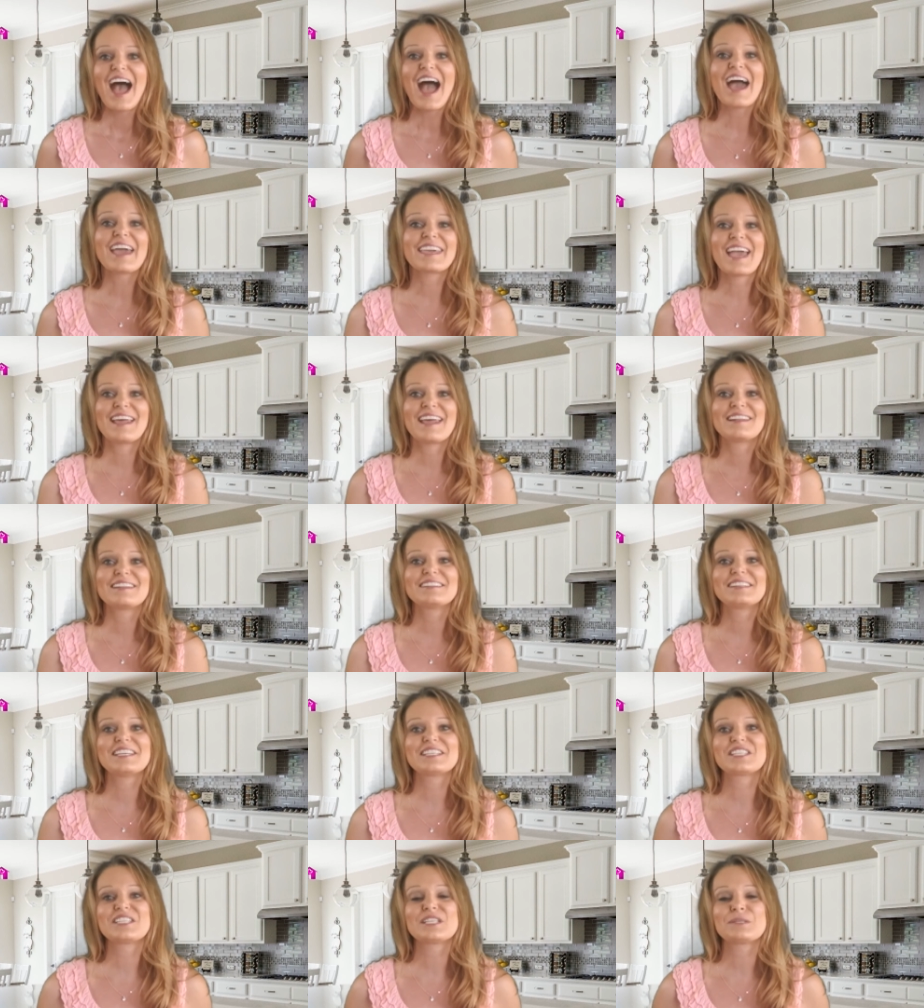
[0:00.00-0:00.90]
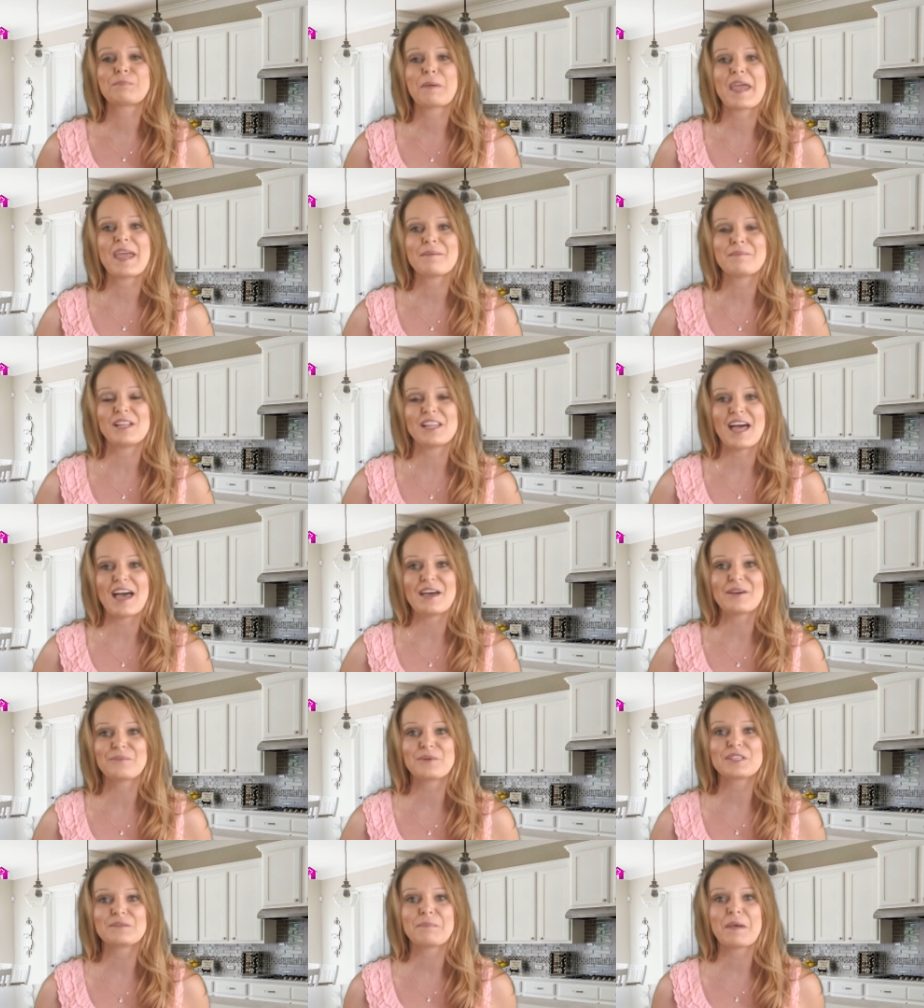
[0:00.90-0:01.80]
Again, this is
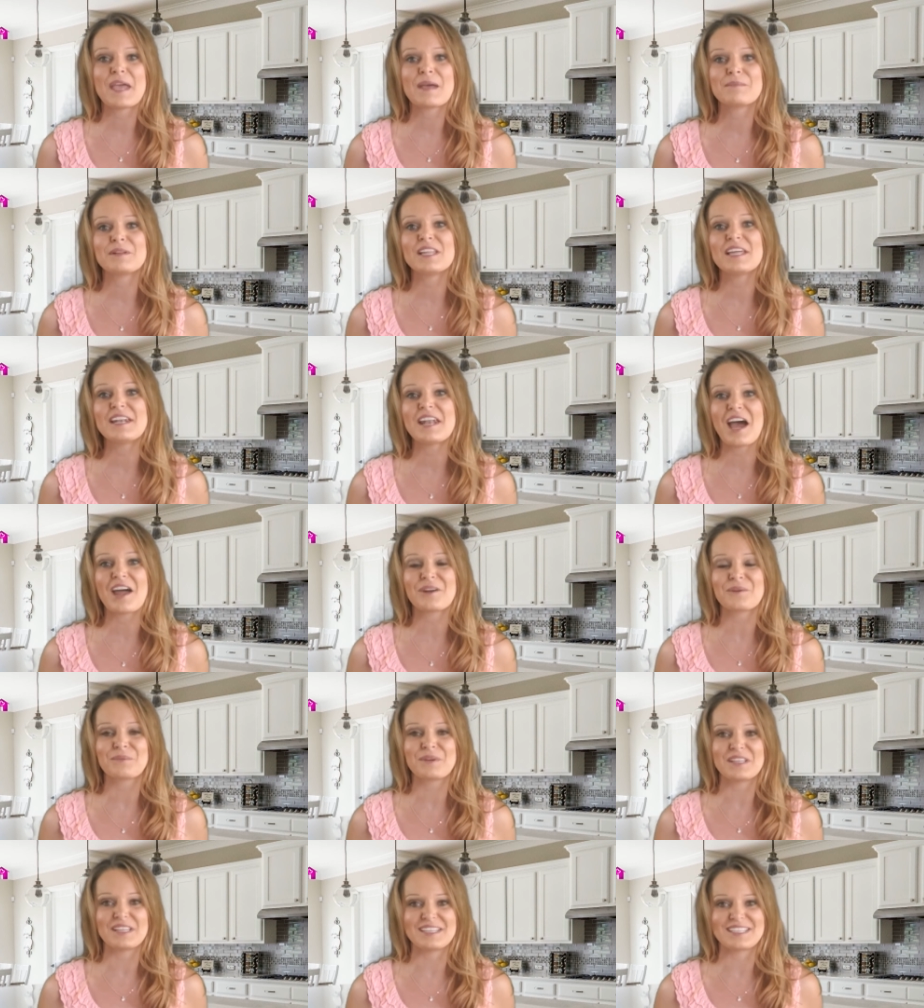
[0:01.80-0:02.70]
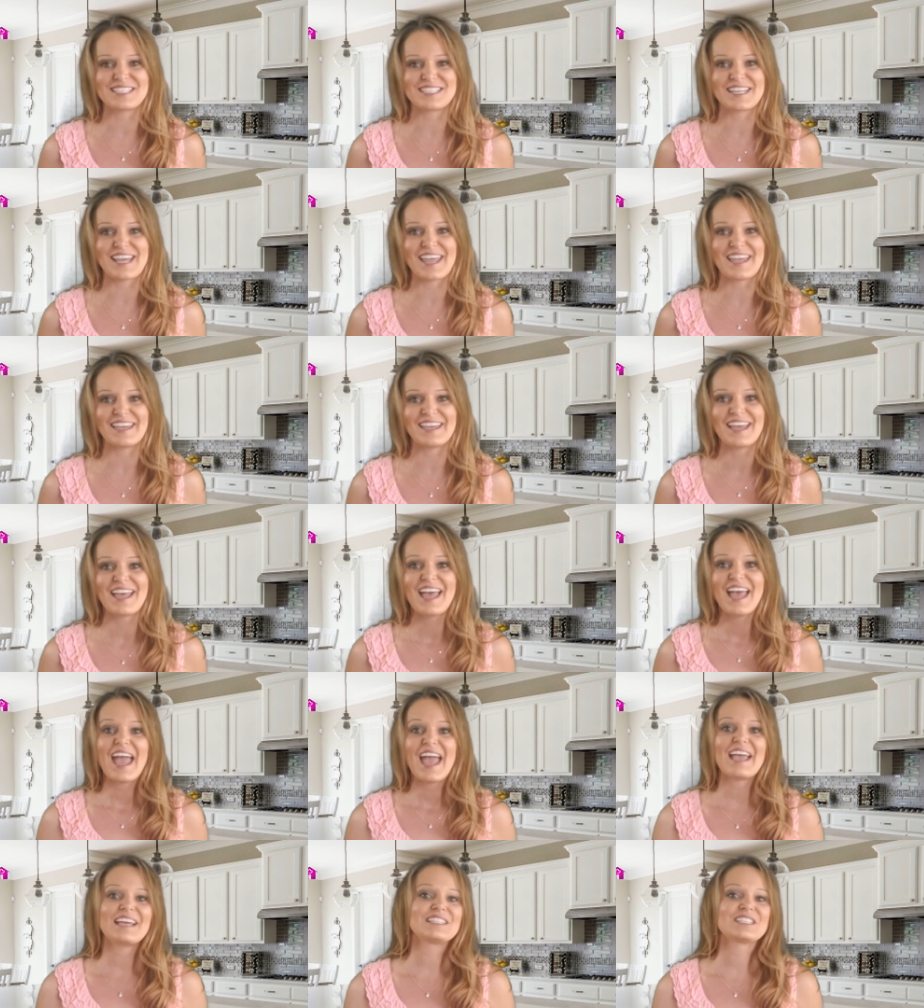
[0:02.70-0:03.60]
Pamela with Pamela Nauta Real Estate,
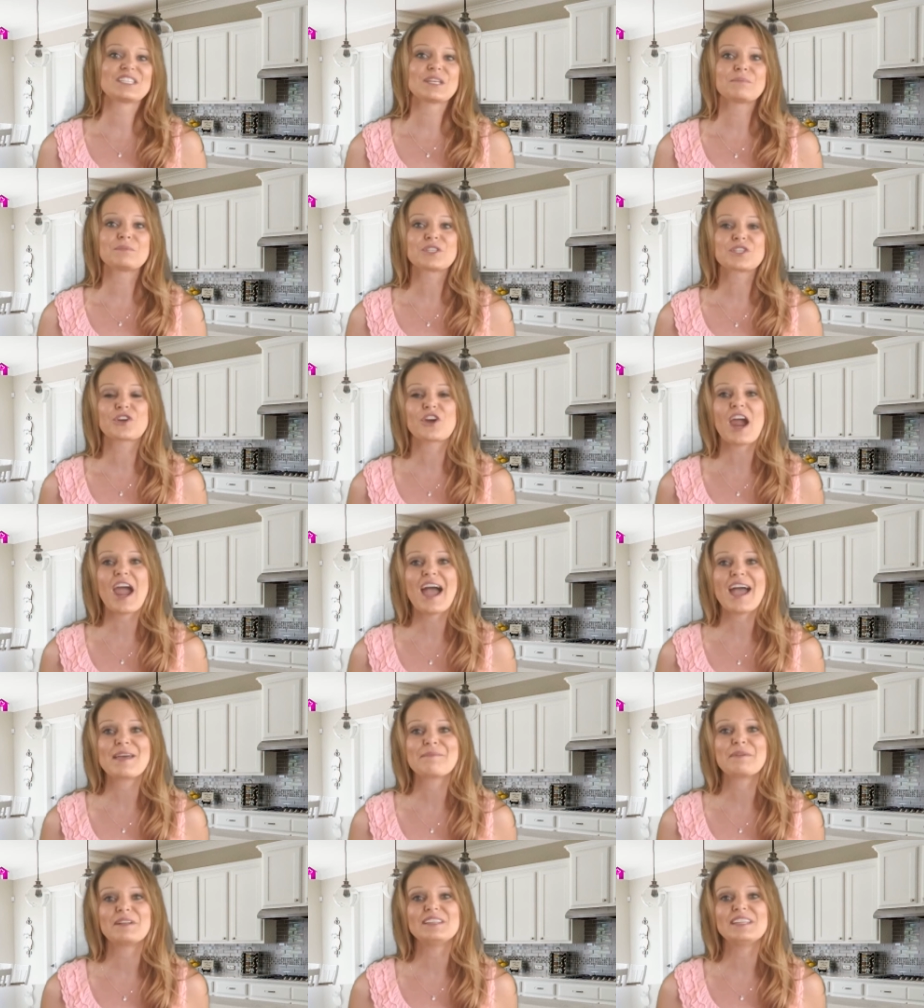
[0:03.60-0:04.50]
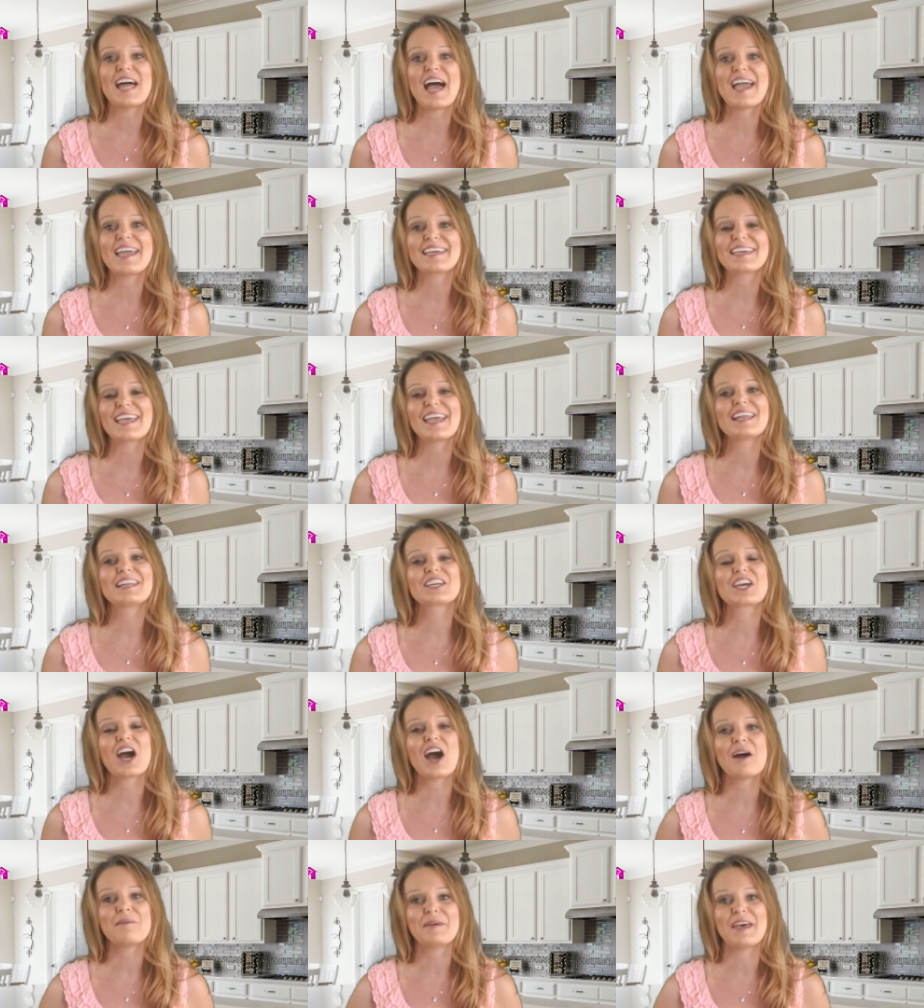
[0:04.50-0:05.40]
and subscribe, like, and
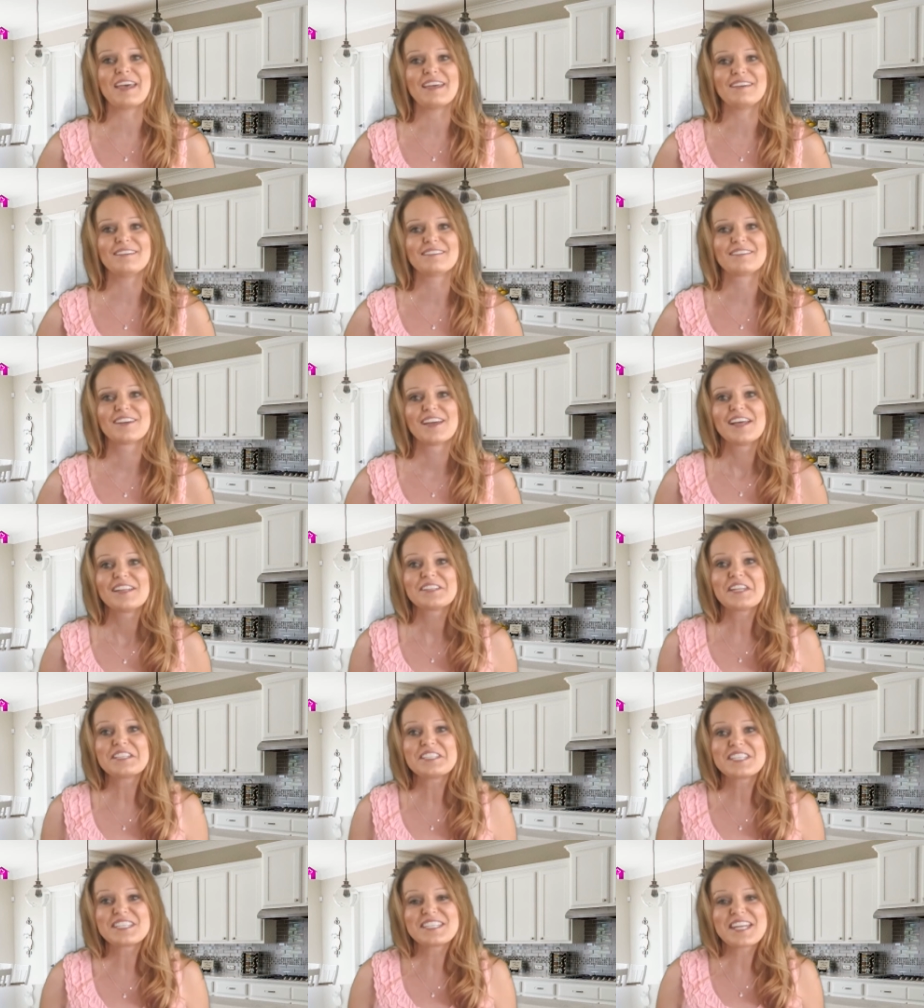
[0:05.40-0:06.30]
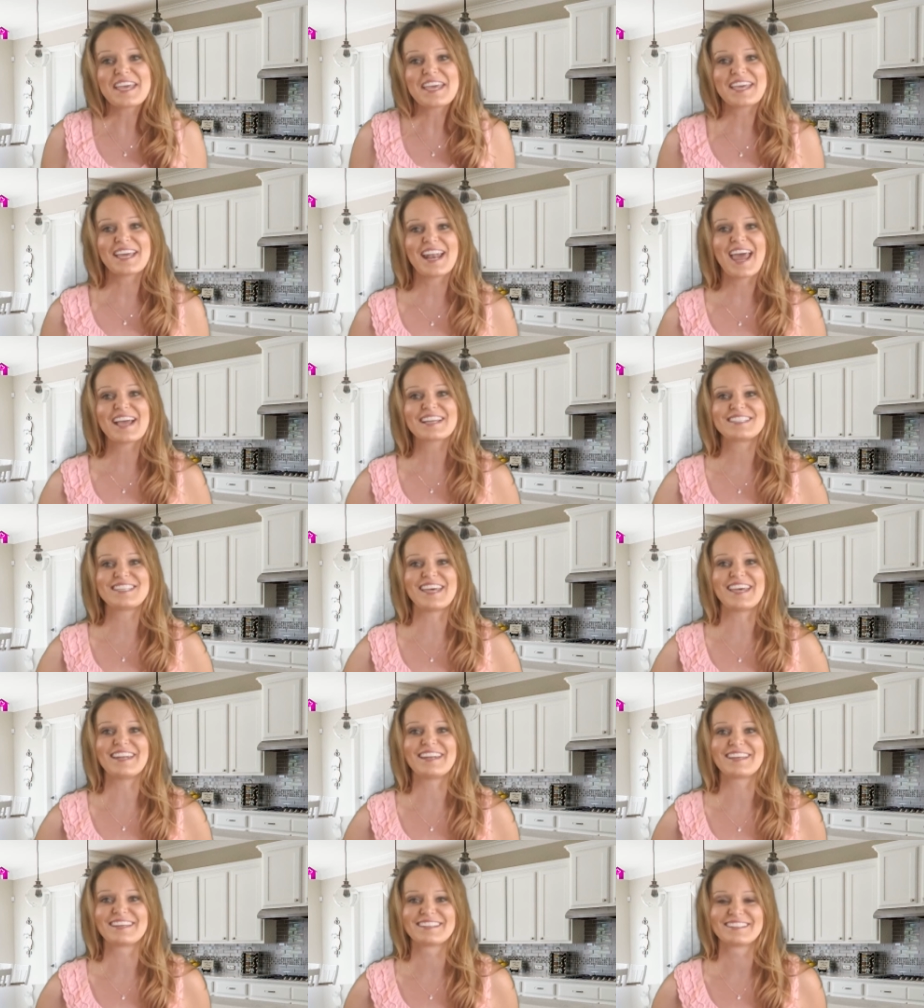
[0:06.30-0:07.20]
comment. Let's stay
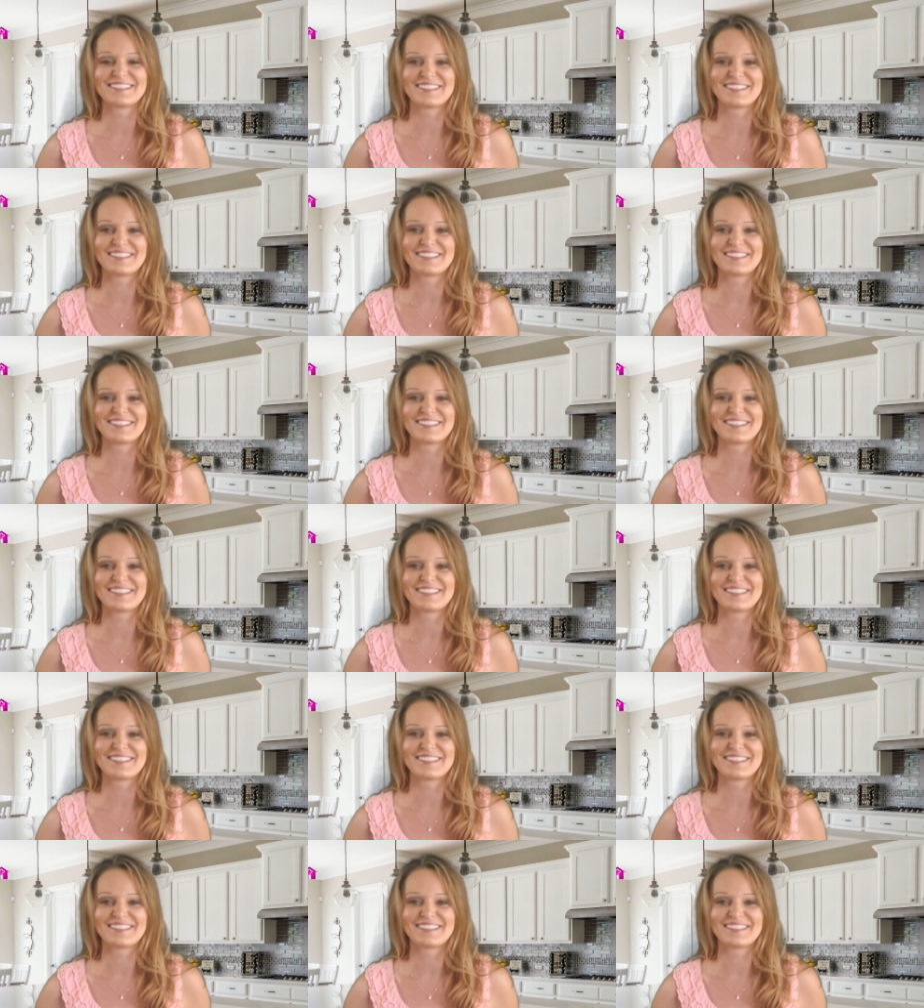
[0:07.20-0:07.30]
connected.